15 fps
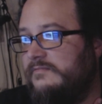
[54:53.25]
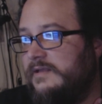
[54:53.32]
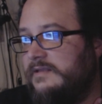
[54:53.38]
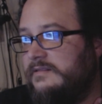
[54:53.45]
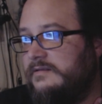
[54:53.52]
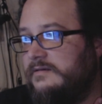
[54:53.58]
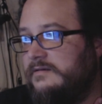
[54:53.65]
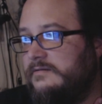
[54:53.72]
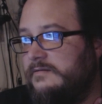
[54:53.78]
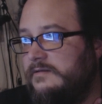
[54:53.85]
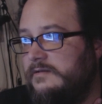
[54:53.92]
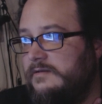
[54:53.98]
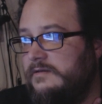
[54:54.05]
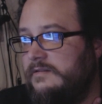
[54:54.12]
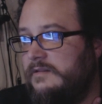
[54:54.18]
like the
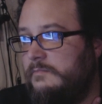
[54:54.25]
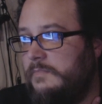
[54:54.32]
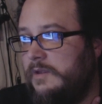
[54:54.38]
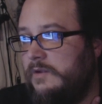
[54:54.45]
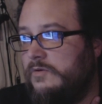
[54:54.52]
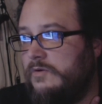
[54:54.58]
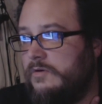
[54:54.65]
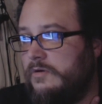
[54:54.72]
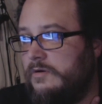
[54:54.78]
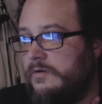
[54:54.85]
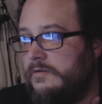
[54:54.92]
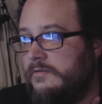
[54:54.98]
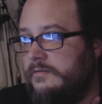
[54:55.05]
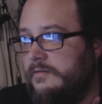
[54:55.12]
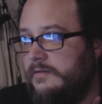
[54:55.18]
mirror